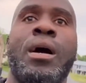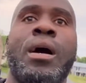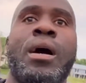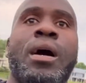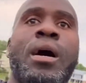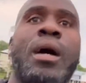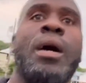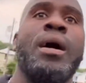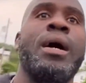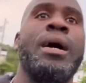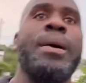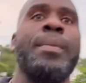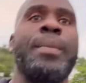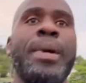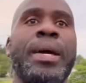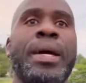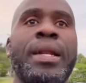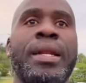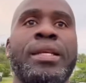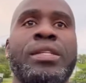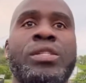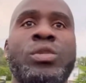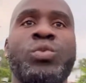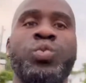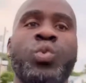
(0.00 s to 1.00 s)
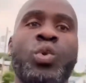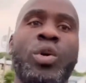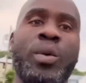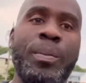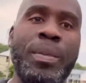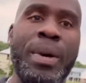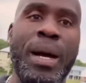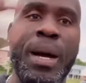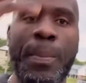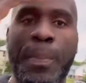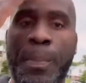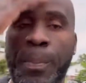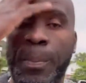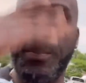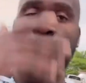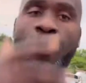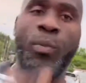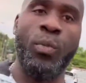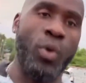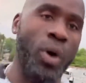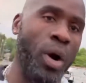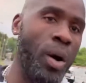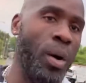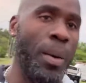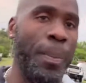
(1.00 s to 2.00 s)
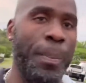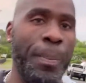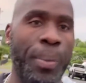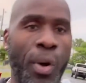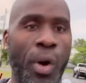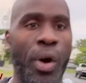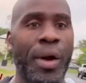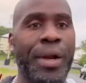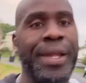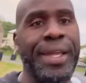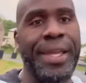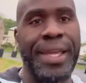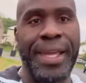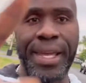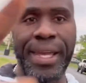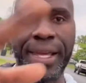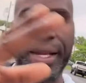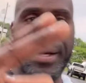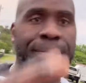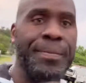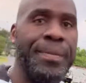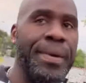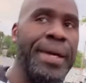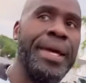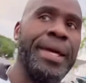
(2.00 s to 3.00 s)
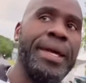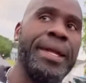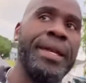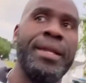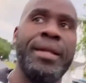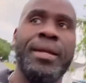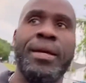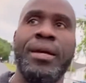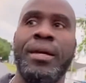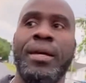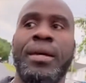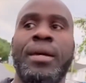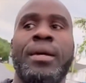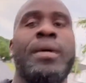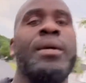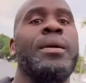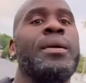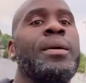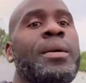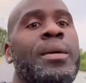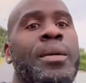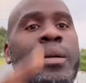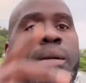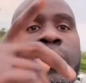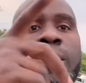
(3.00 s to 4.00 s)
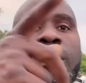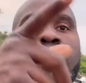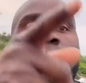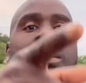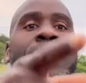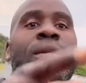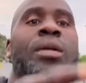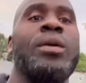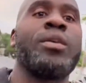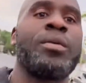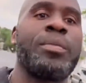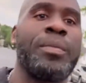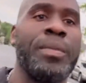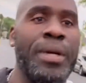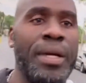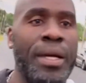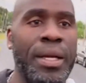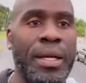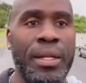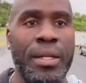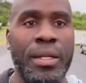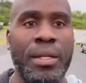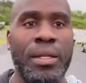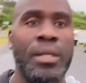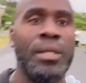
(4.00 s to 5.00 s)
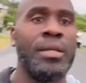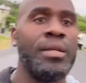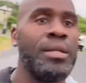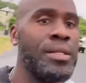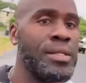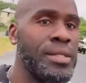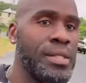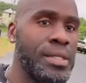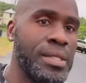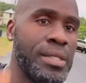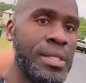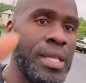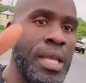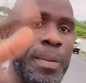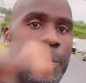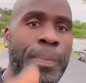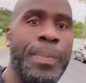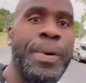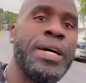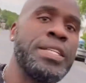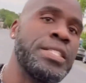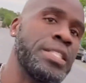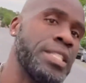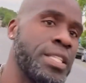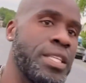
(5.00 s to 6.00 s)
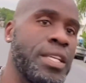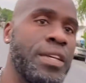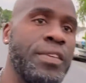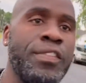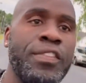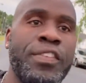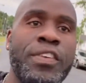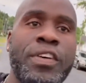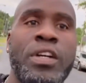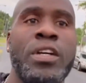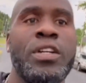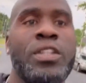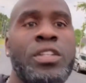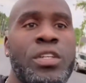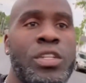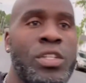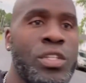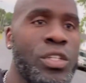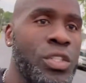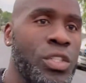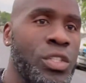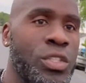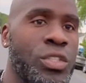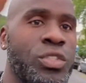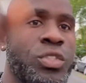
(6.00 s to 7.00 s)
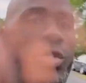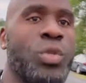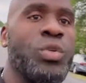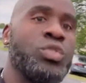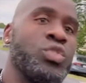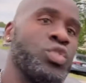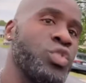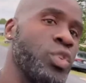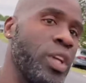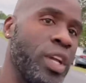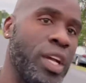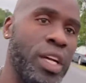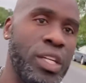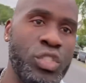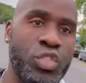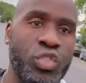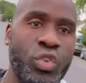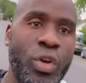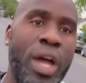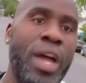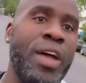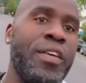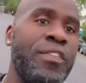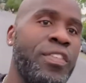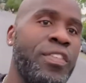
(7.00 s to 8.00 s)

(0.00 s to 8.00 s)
all right man this is where my our party end man look man stay positive don't drink and drive